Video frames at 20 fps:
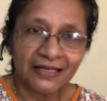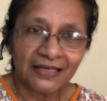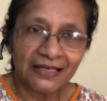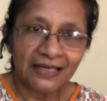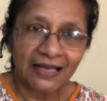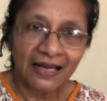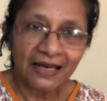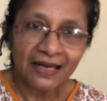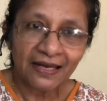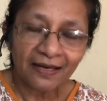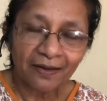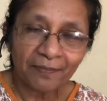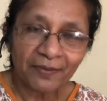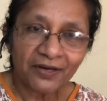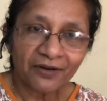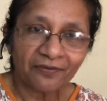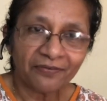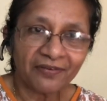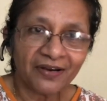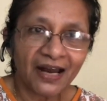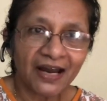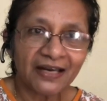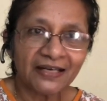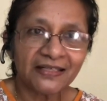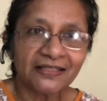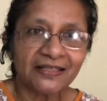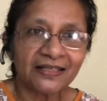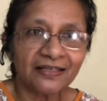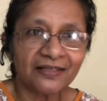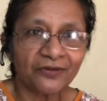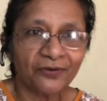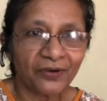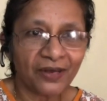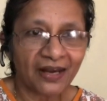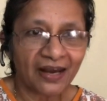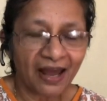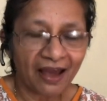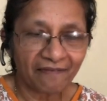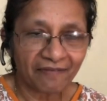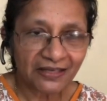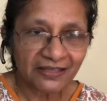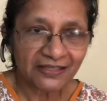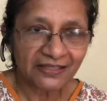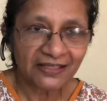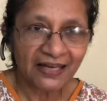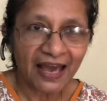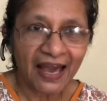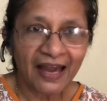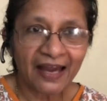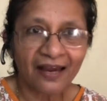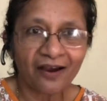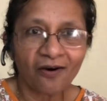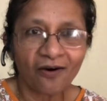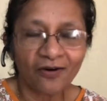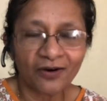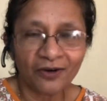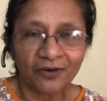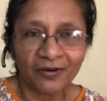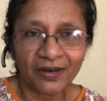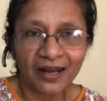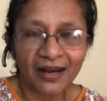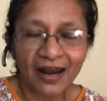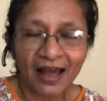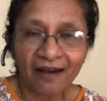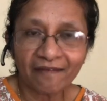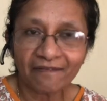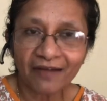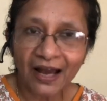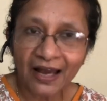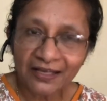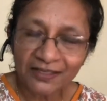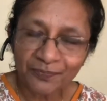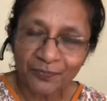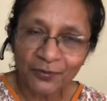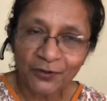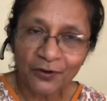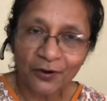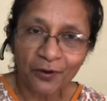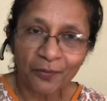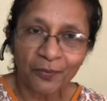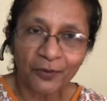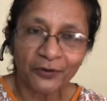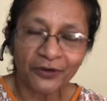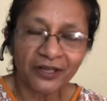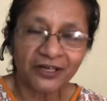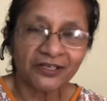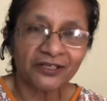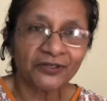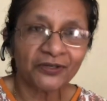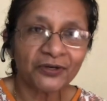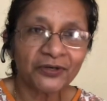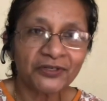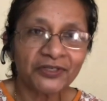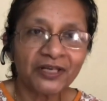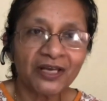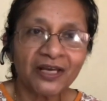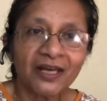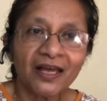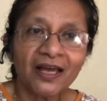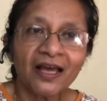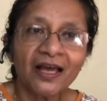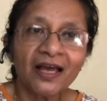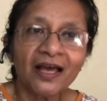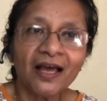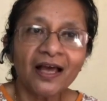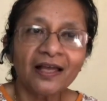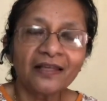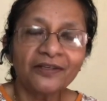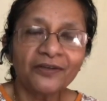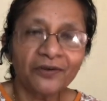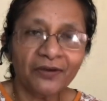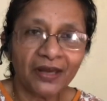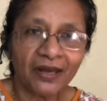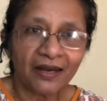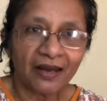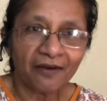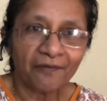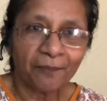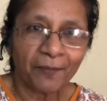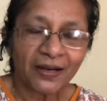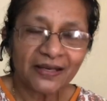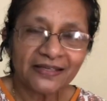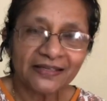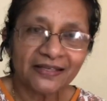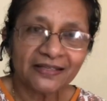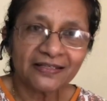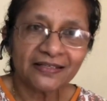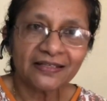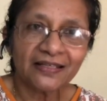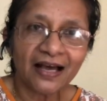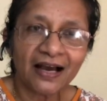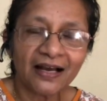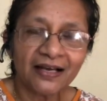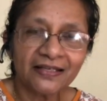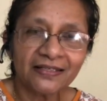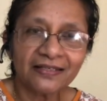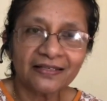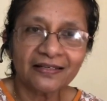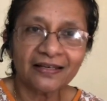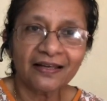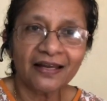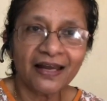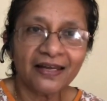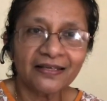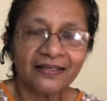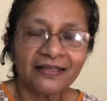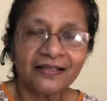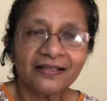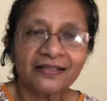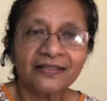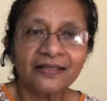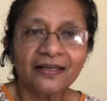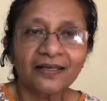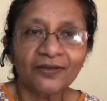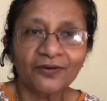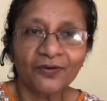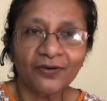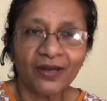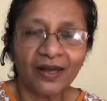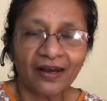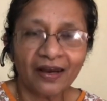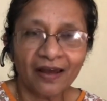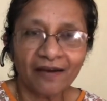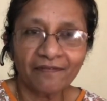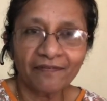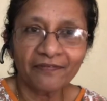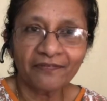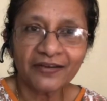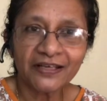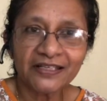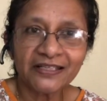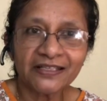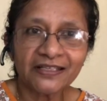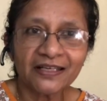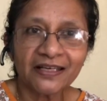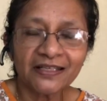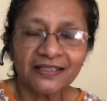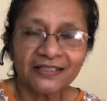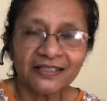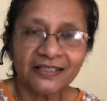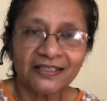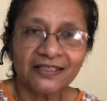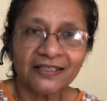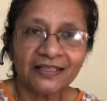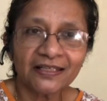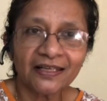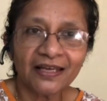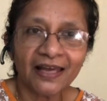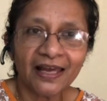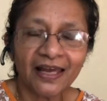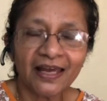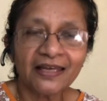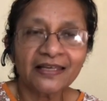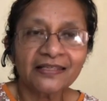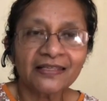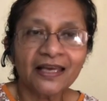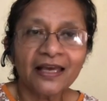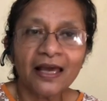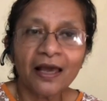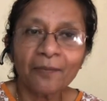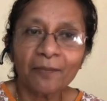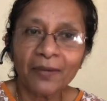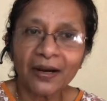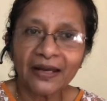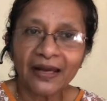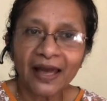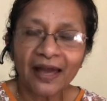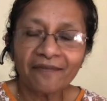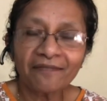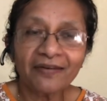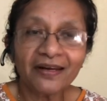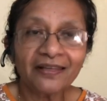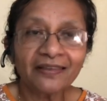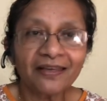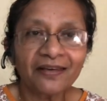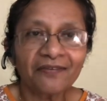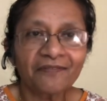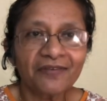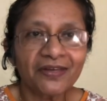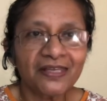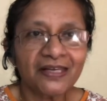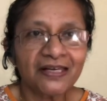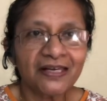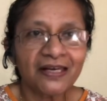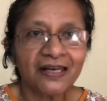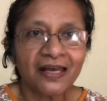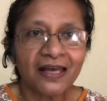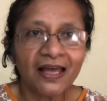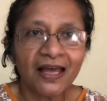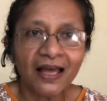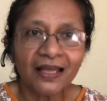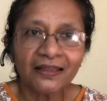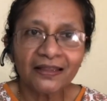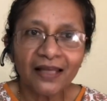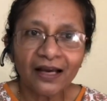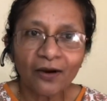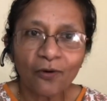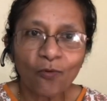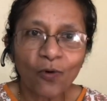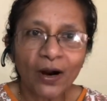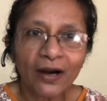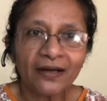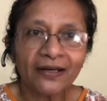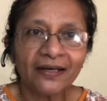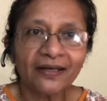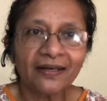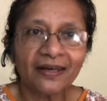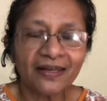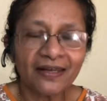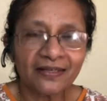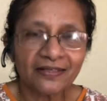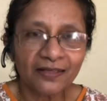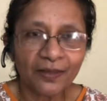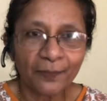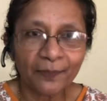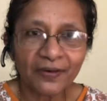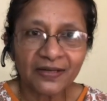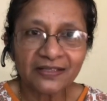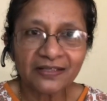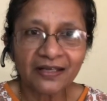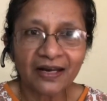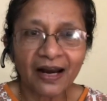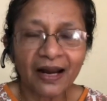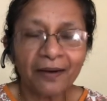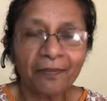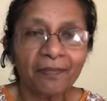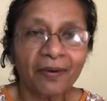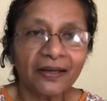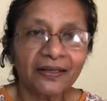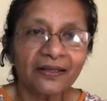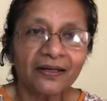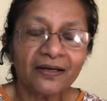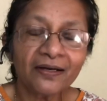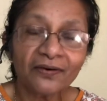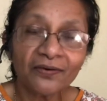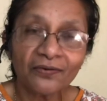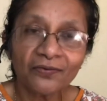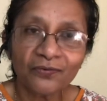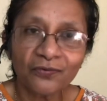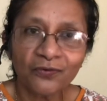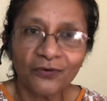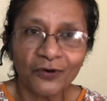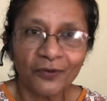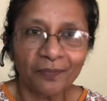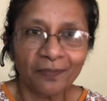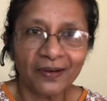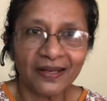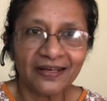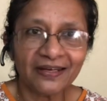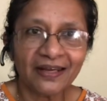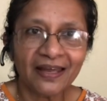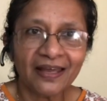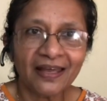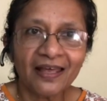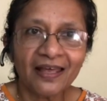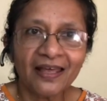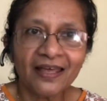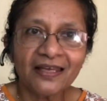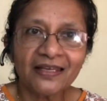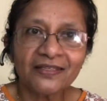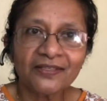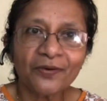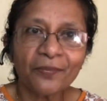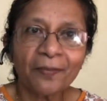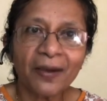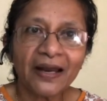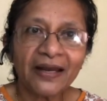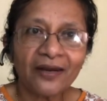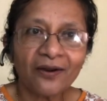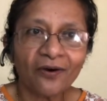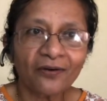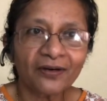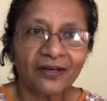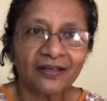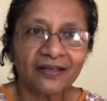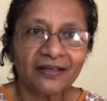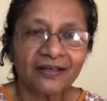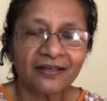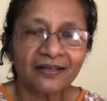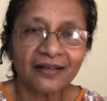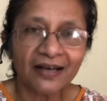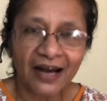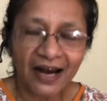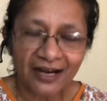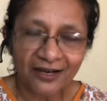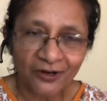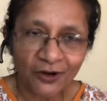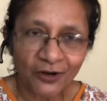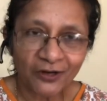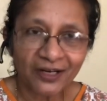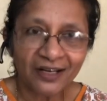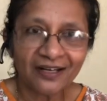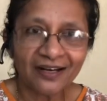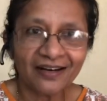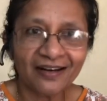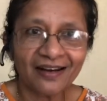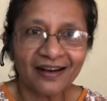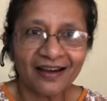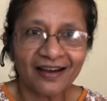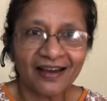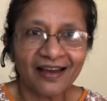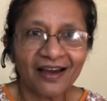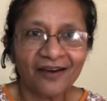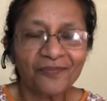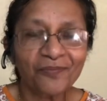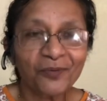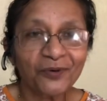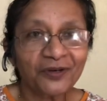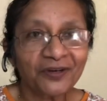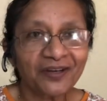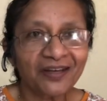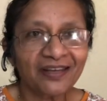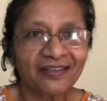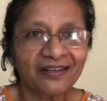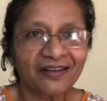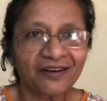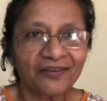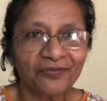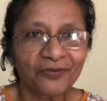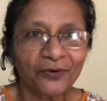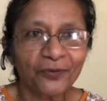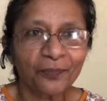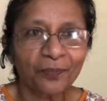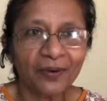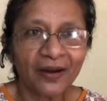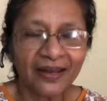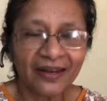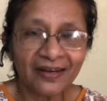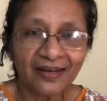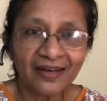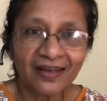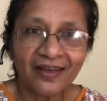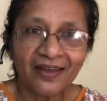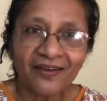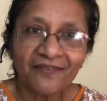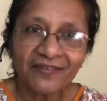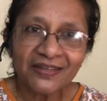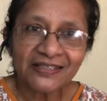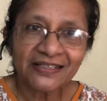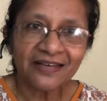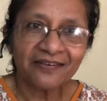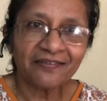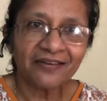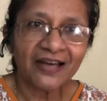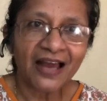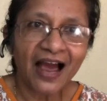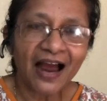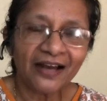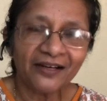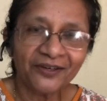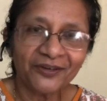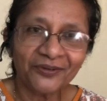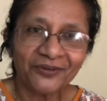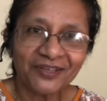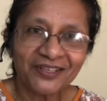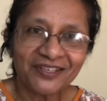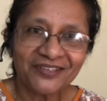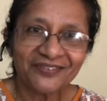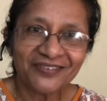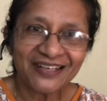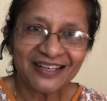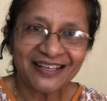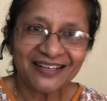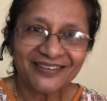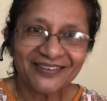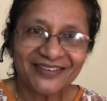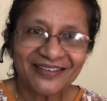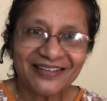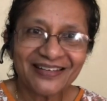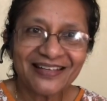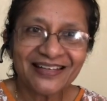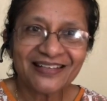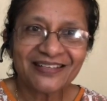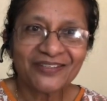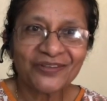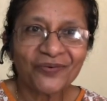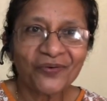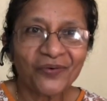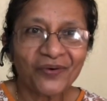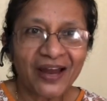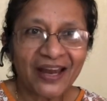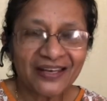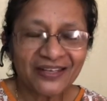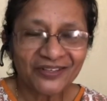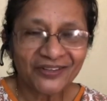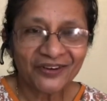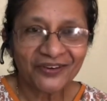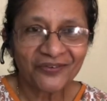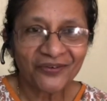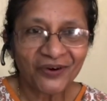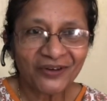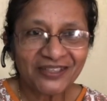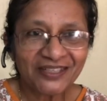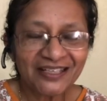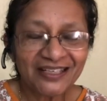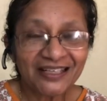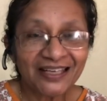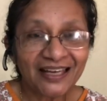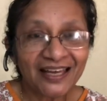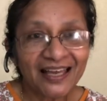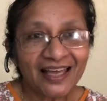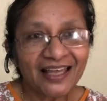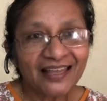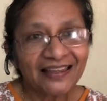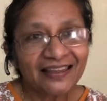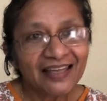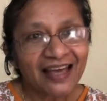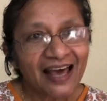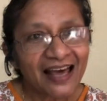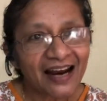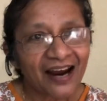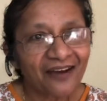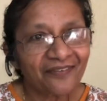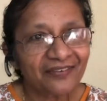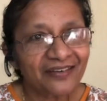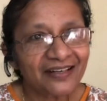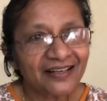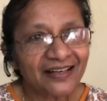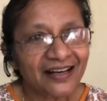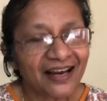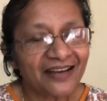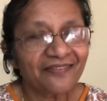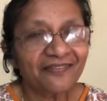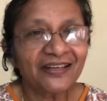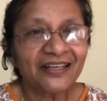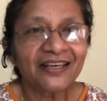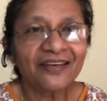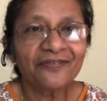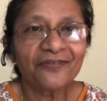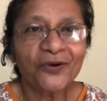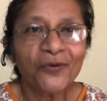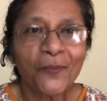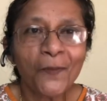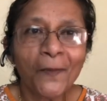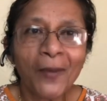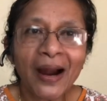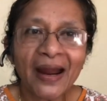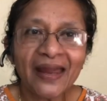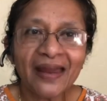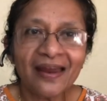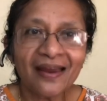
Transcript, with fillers: a little bit of nuts, you can have a snack or you can have as per your protein source. You can have pulses, dals, lentils, you can have fish, chicken, eggs, but everything within the quantities prescribed by the food plate. So my daughter, granddaughter and I have put together a food plate which I will add to this video. So enjoy watching. Thereafter, I will give you my